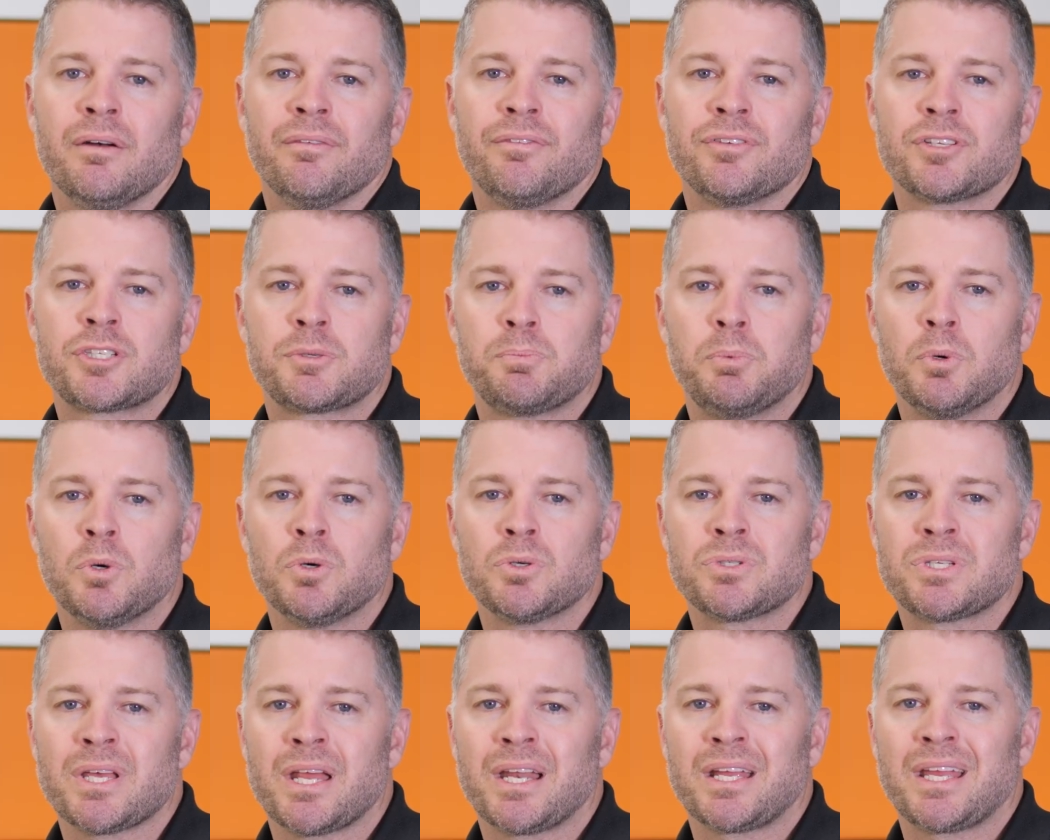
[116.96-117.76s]
For
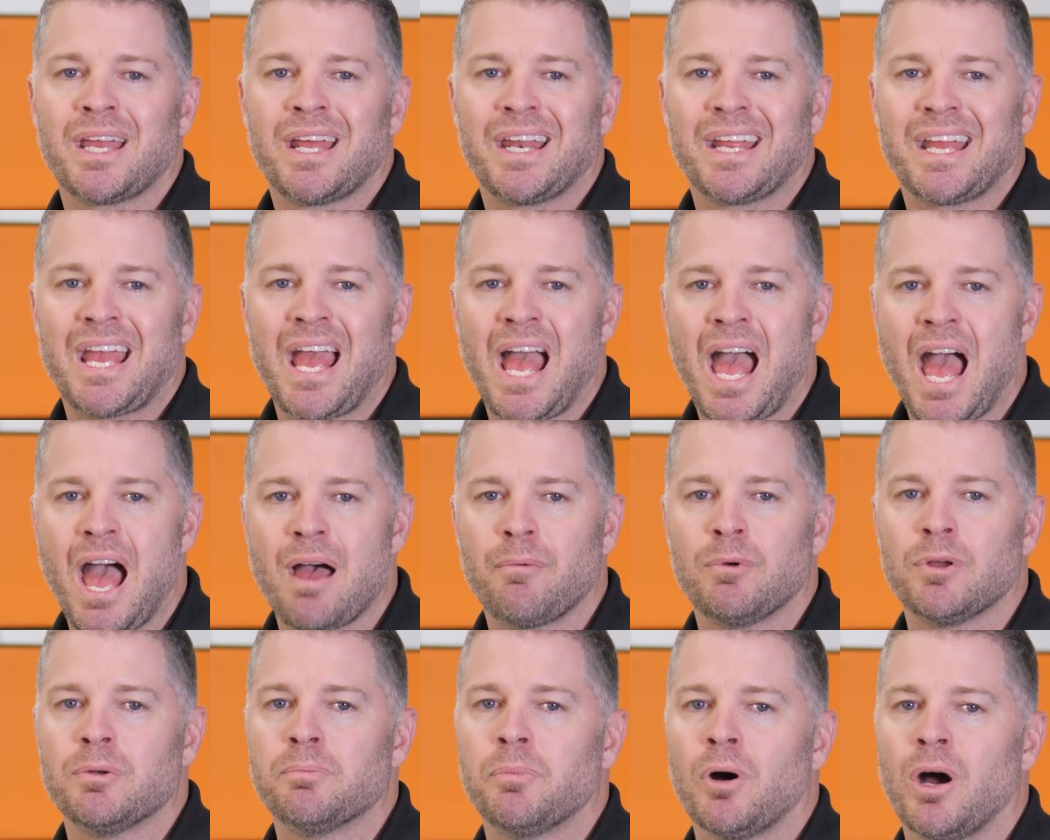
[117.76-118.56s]
spools that are getting
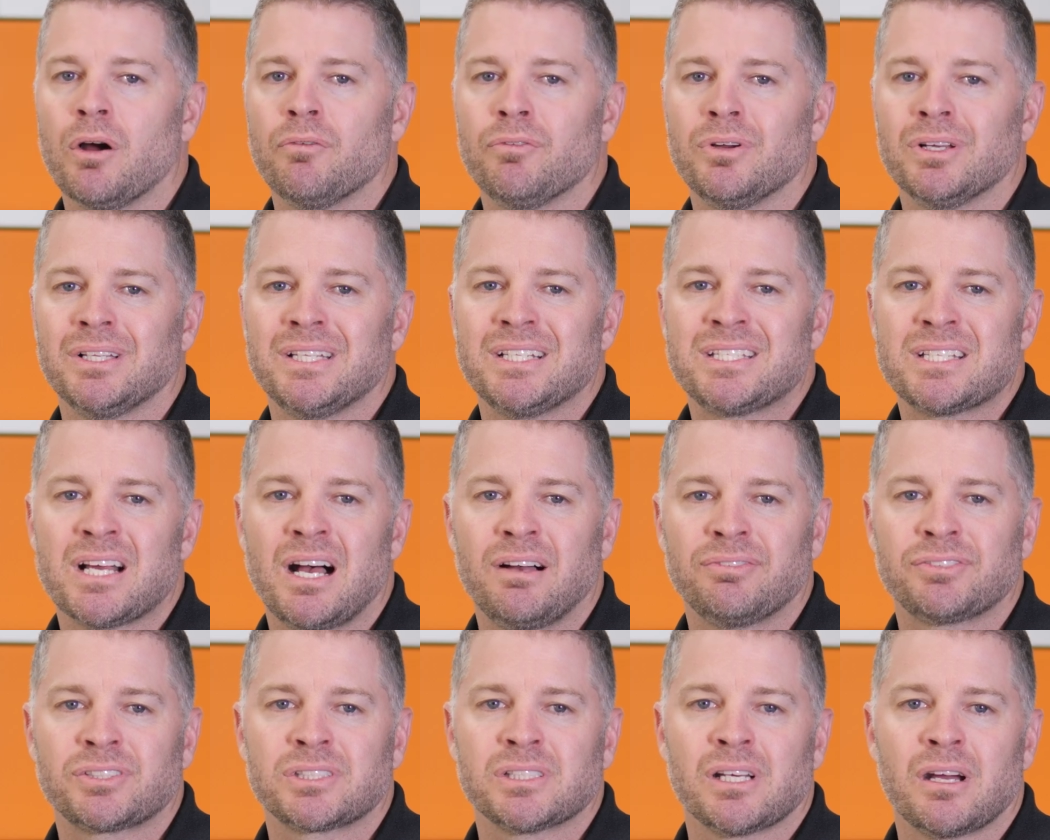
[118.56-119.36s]
hammered by really
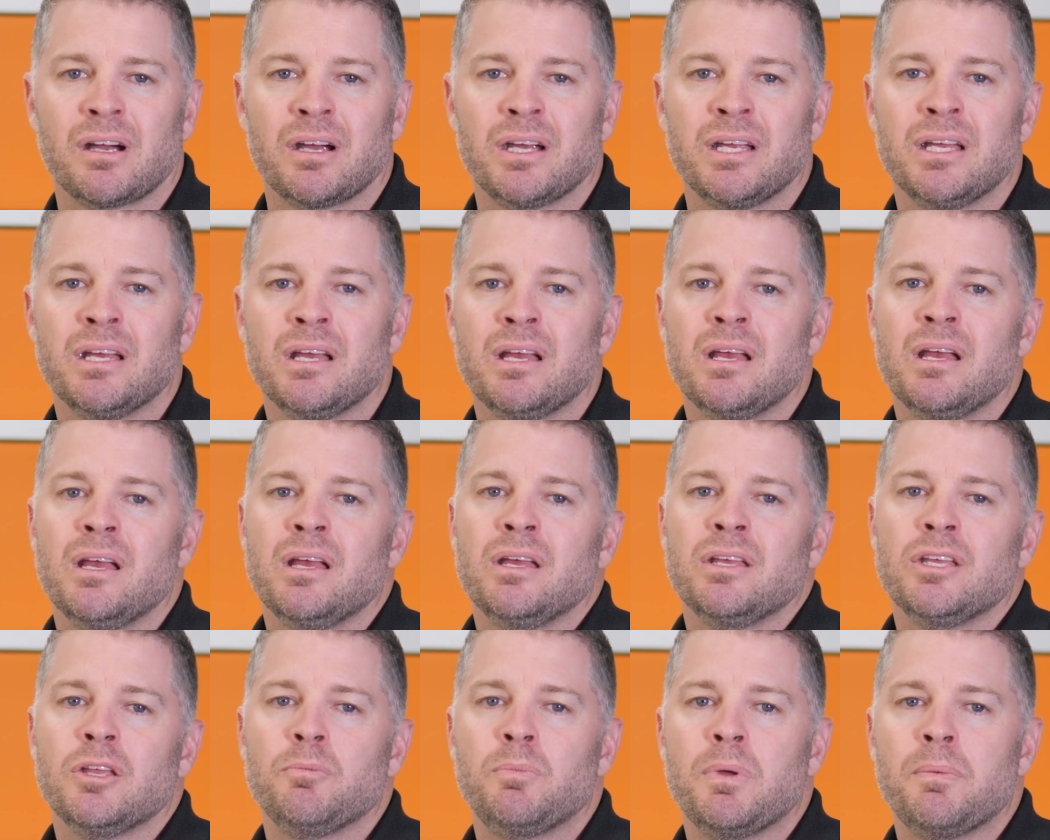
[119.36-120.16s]
tough slurry,
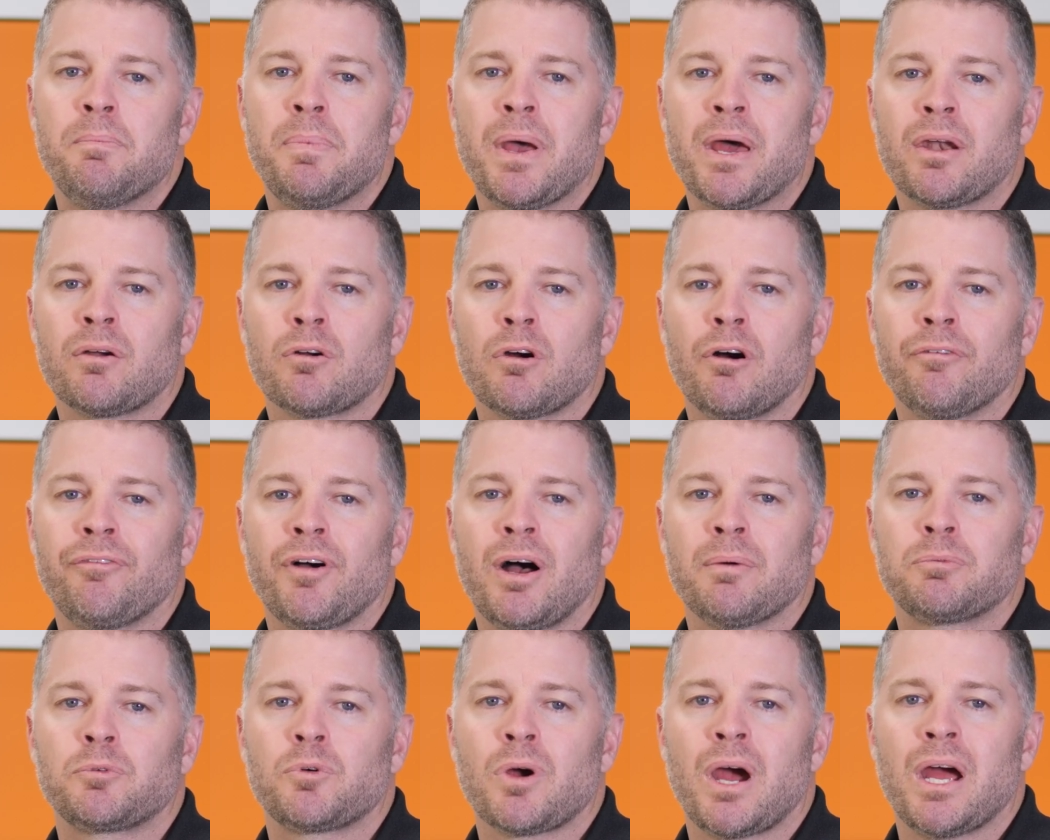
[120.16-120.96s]
you'd be better off
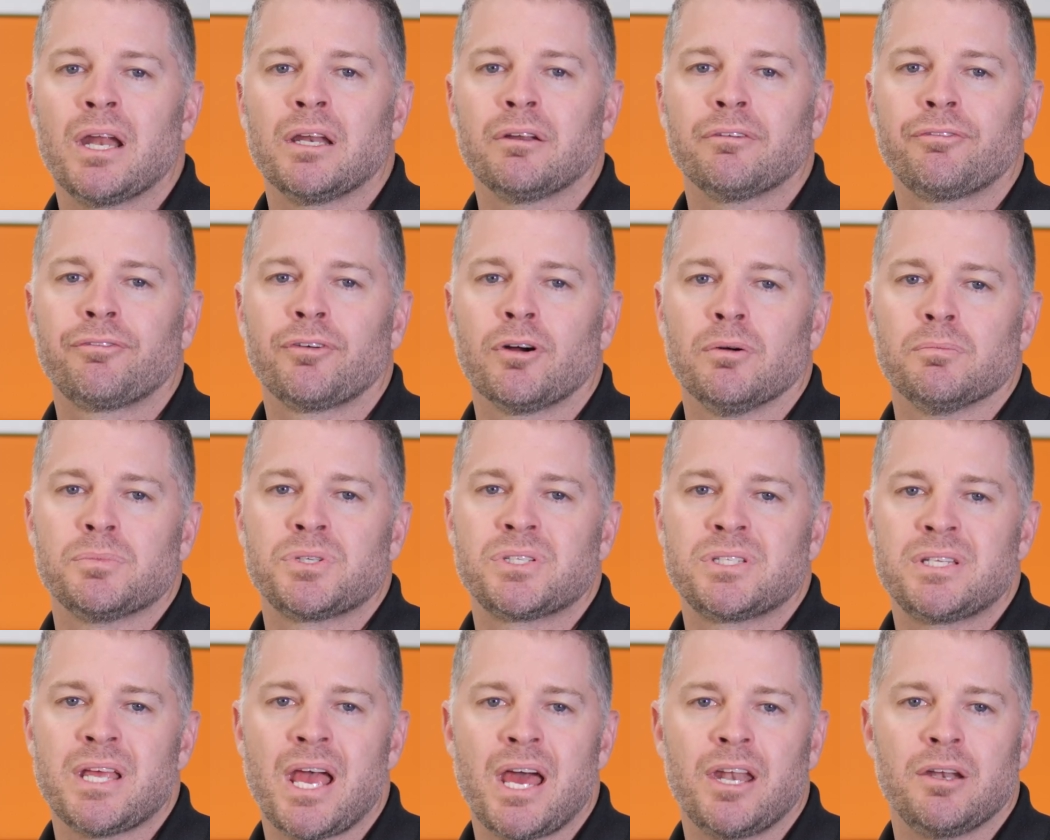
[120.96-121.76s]
upgrading from
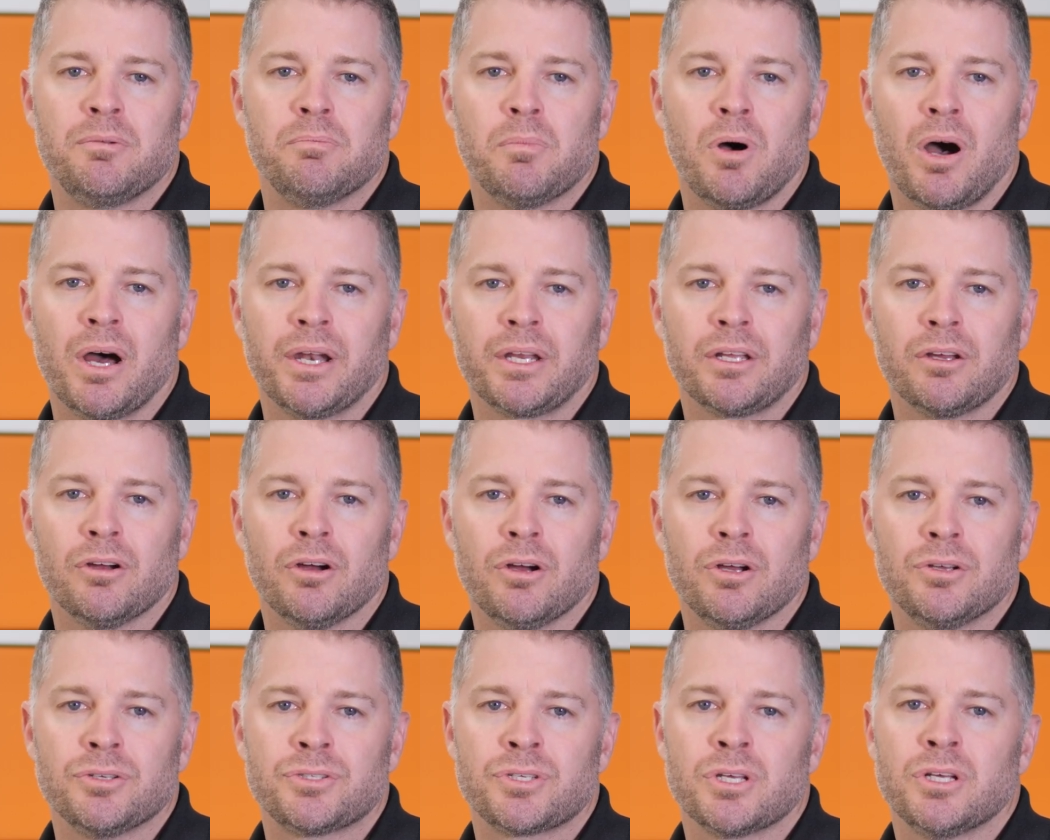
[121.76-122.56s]
standard mining
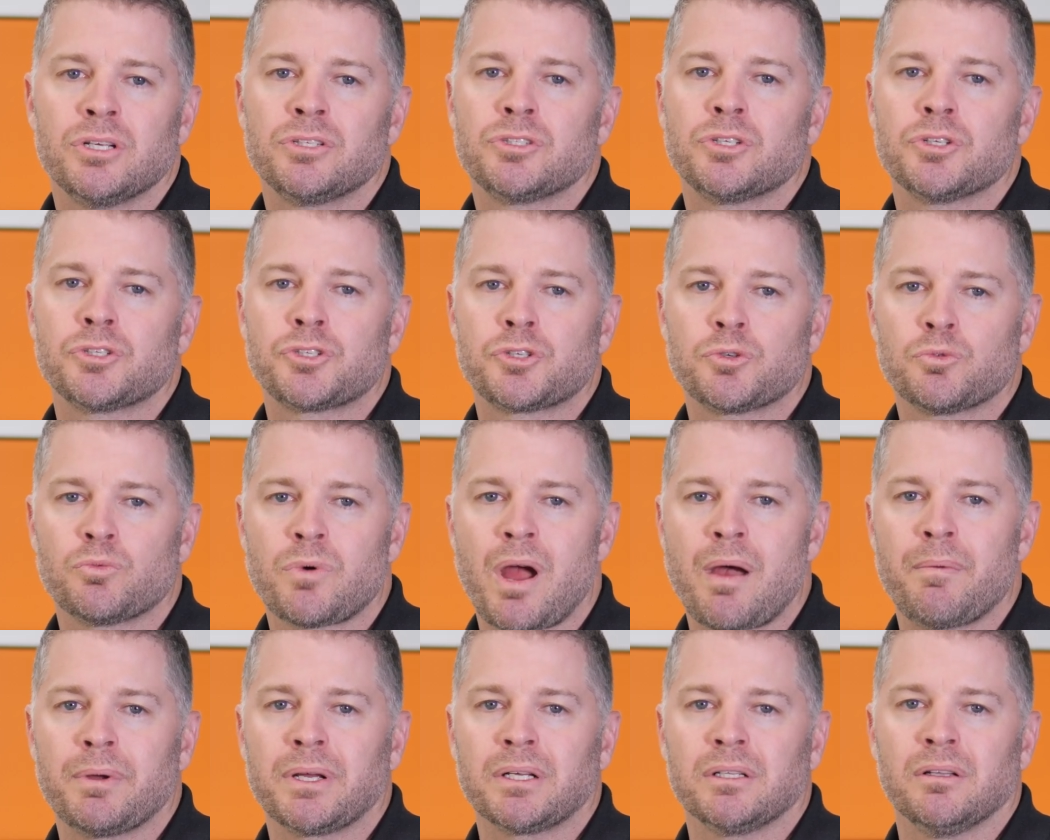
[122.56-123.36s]
hose to
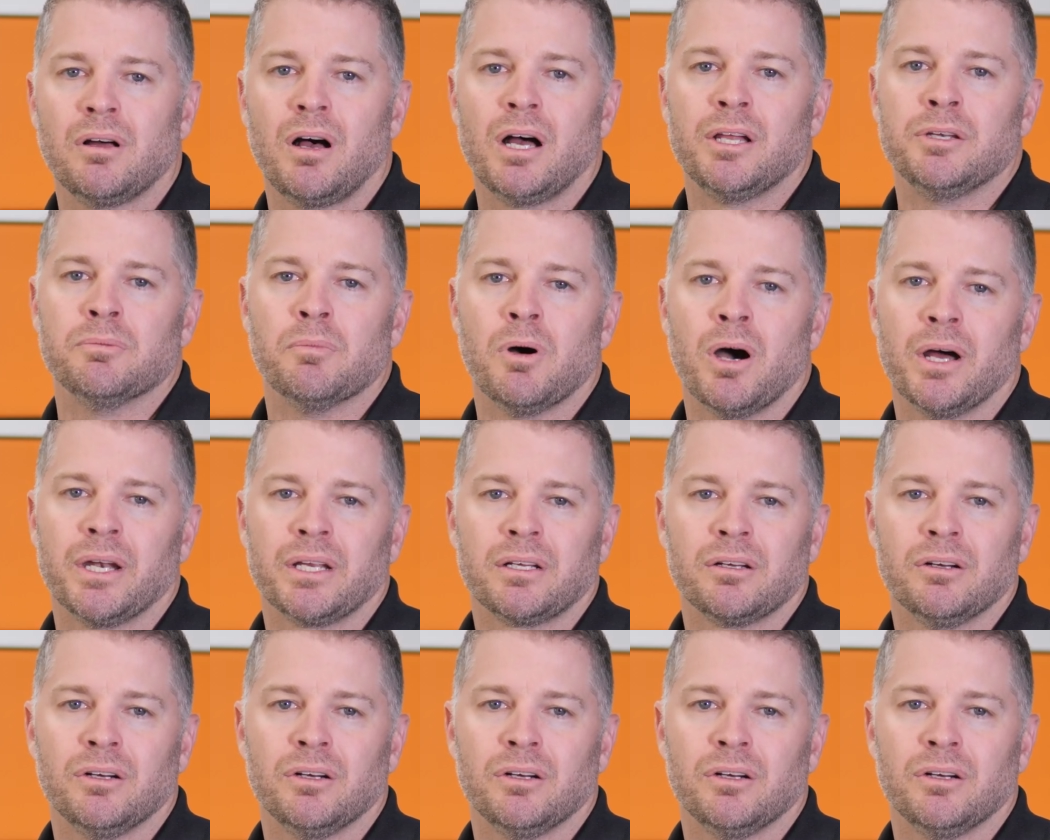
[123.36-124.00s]
ceramic lined mining